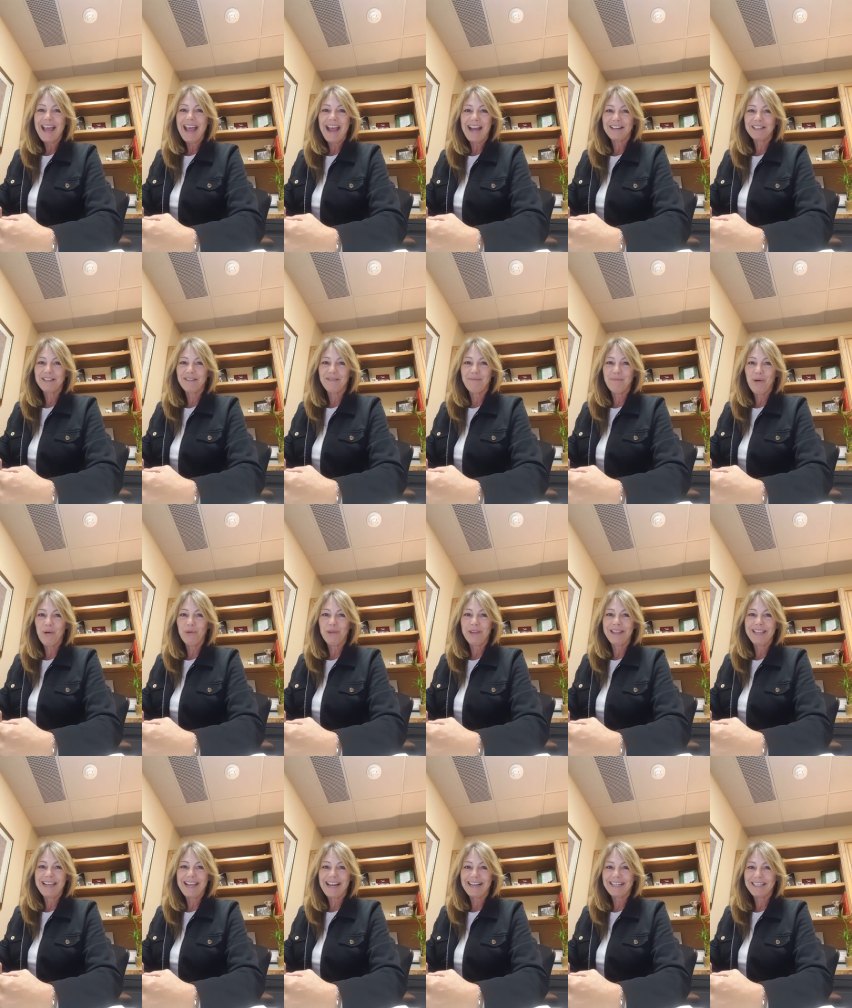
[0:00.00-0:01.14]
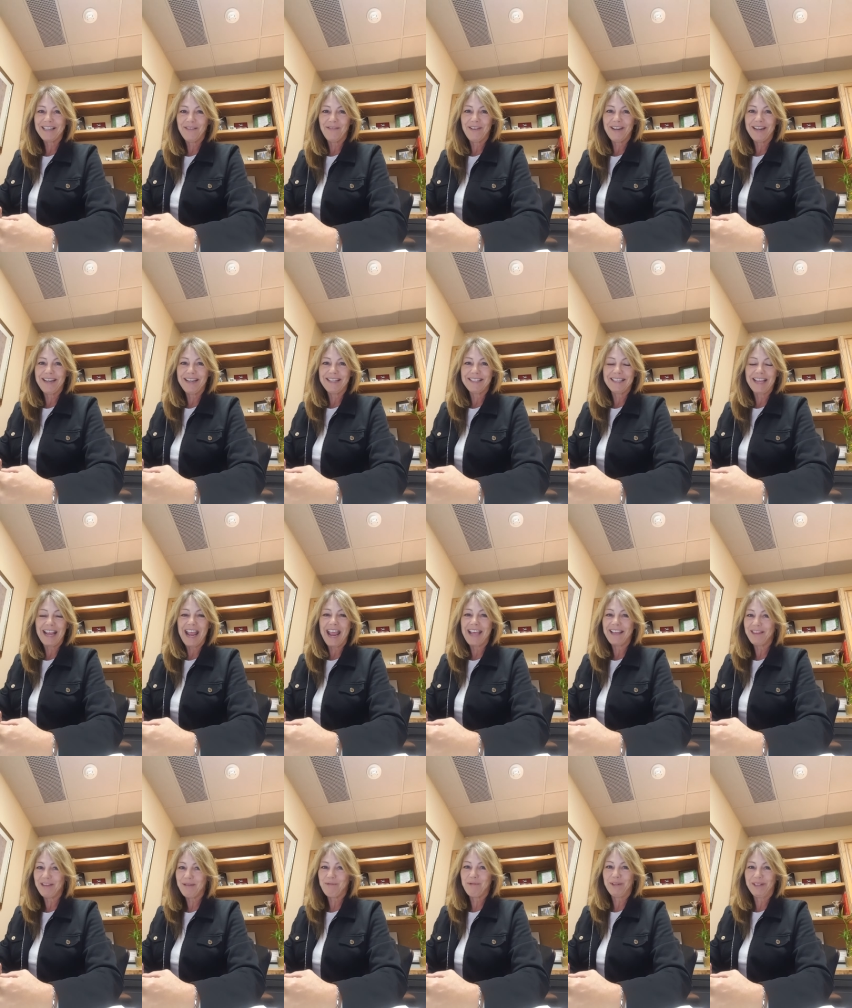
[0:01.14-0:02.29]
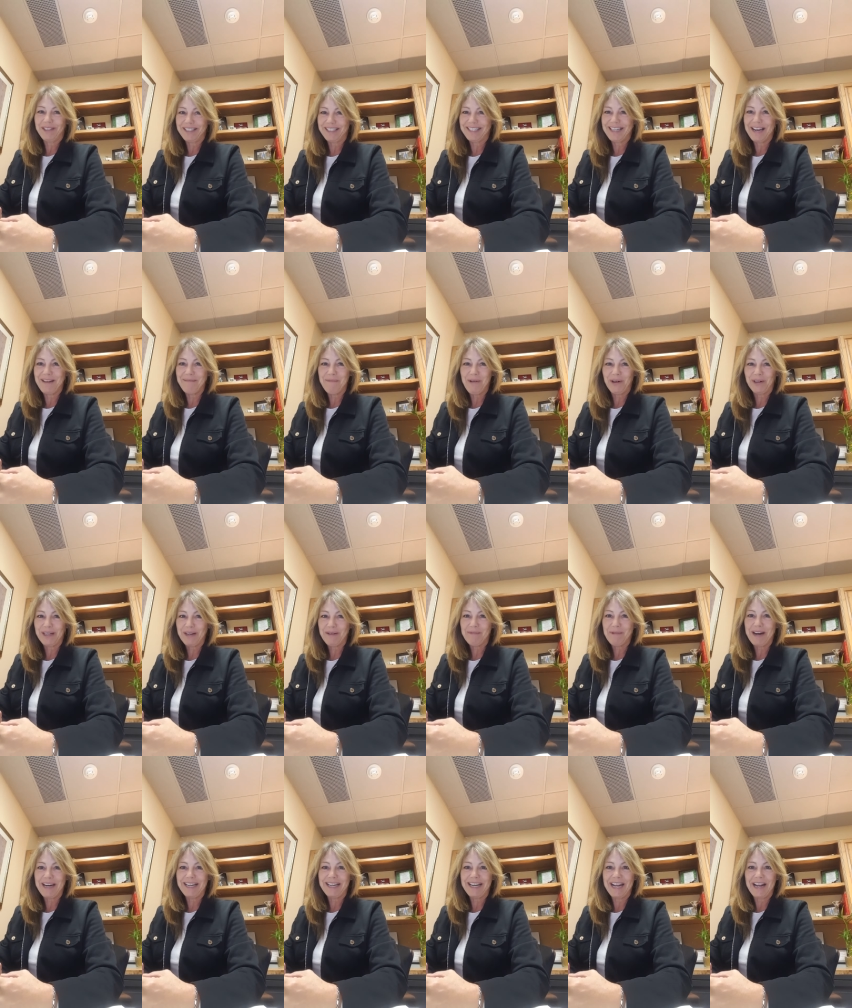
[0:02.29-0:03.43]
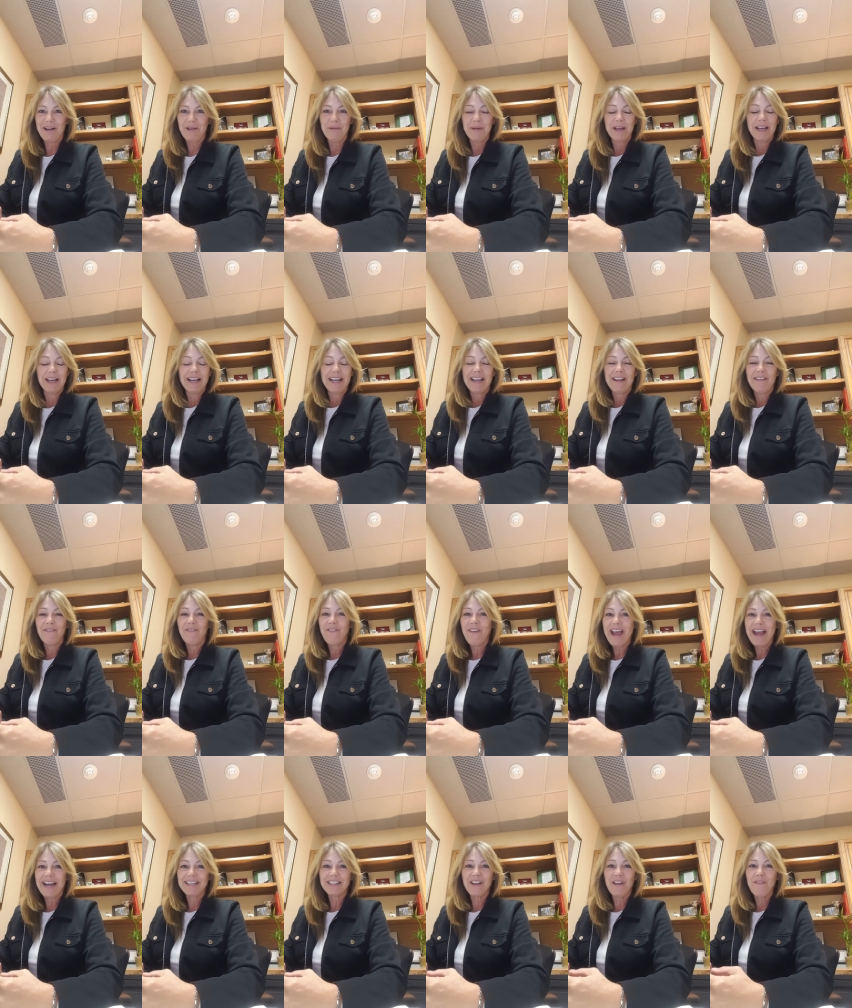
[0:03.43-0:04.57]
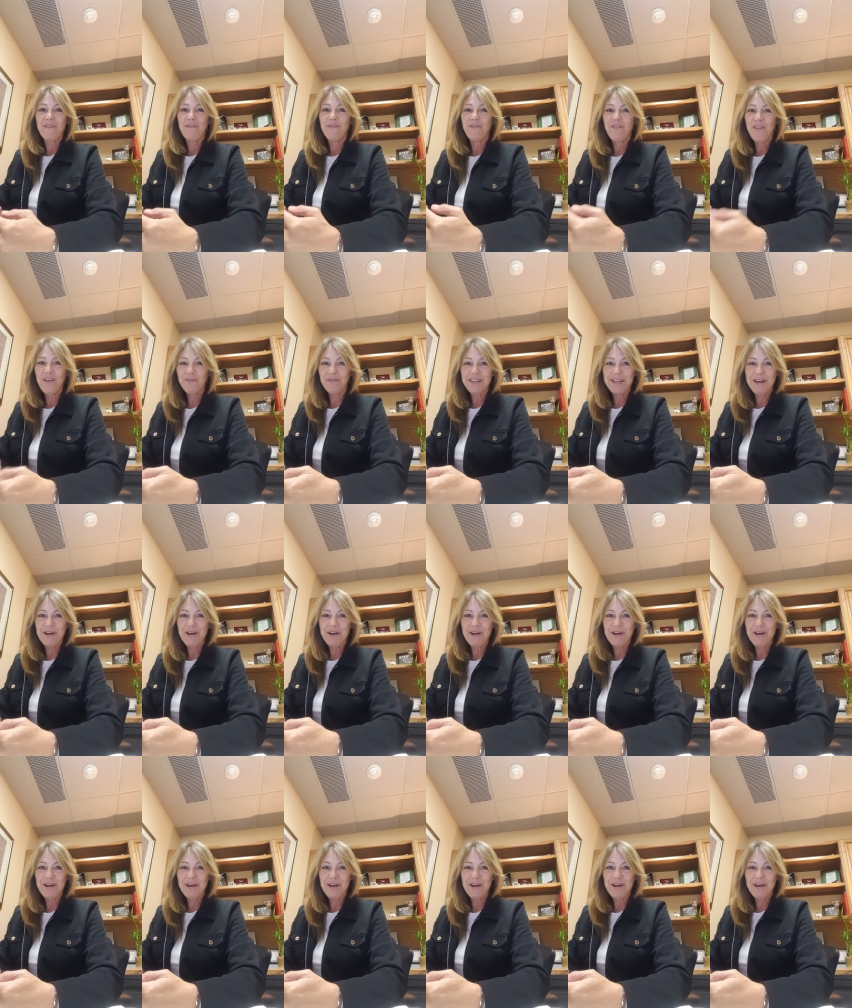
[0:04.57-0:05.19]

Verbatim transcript: active both in the activities and the real estate market right now. In fact, 50